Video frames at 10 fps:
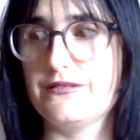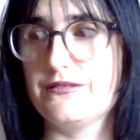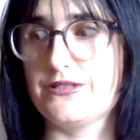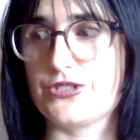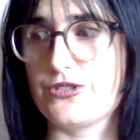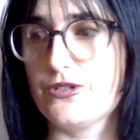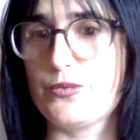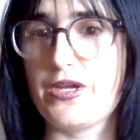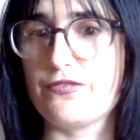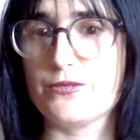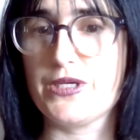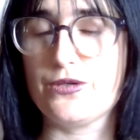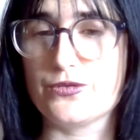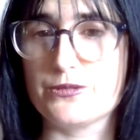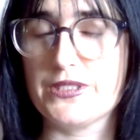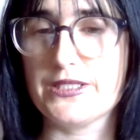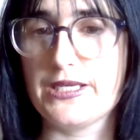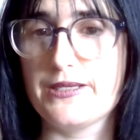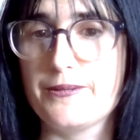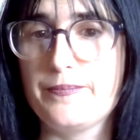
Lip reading: just turn away from me ultimately.